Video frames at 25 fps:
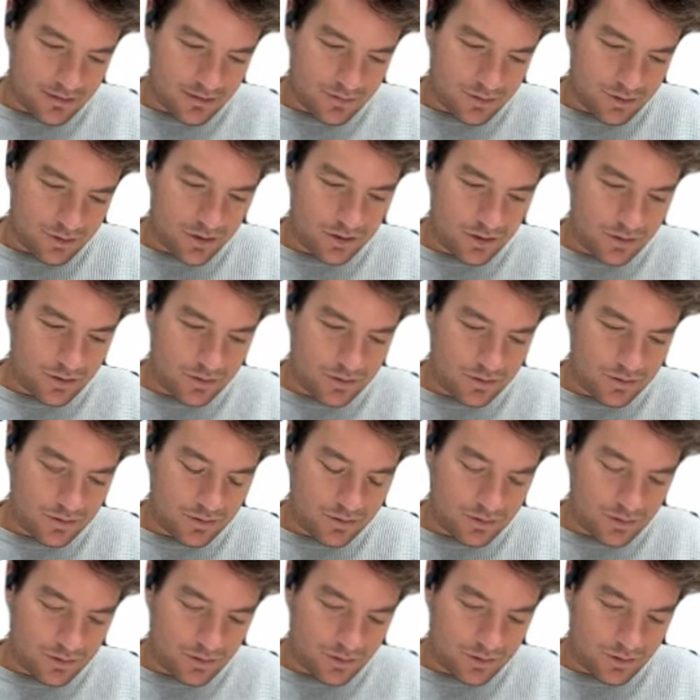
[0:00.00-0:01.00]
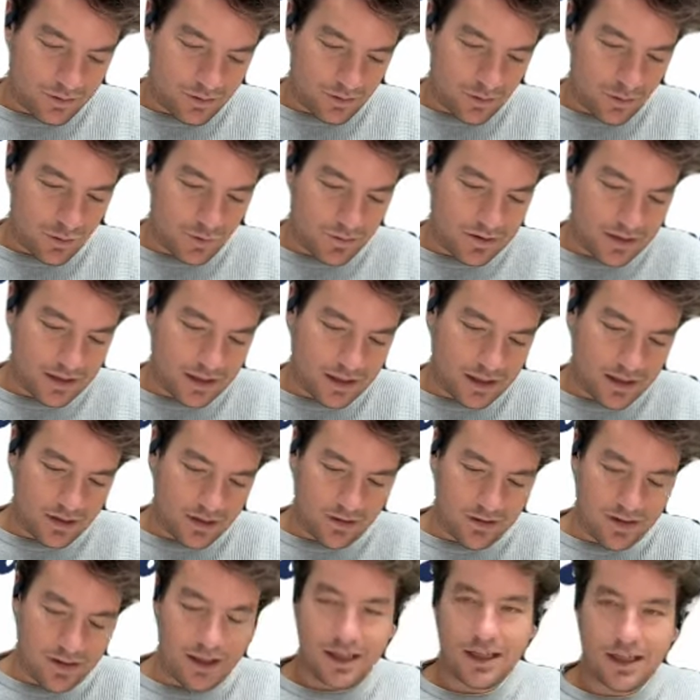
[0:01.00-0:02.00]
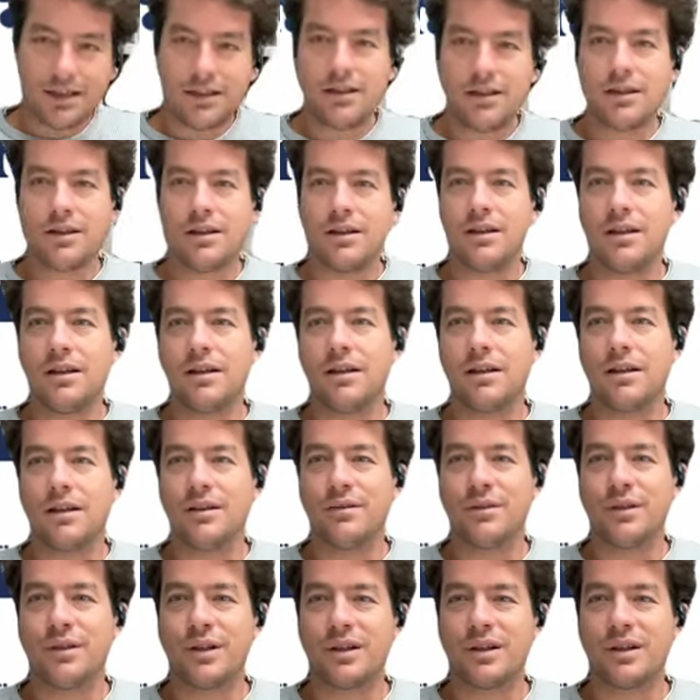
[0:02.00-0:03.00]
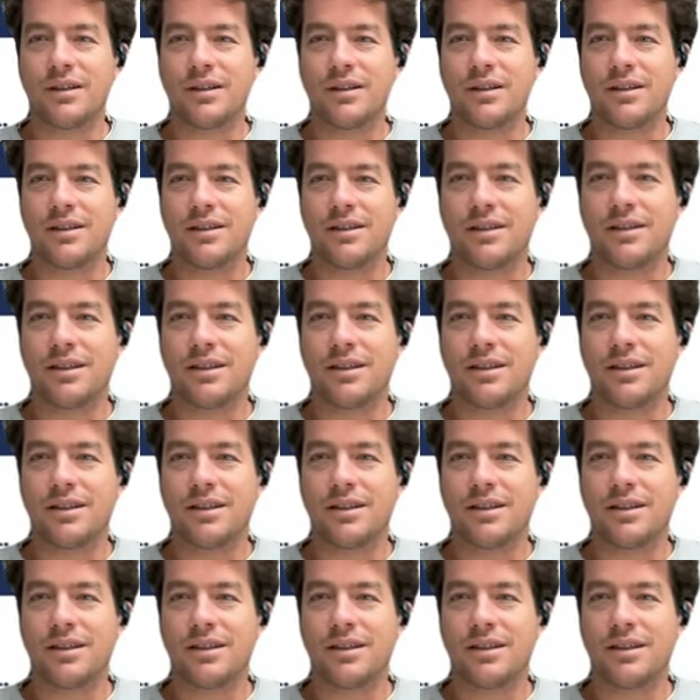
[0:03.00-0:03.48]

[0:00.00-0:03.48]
We're closing in on the end of our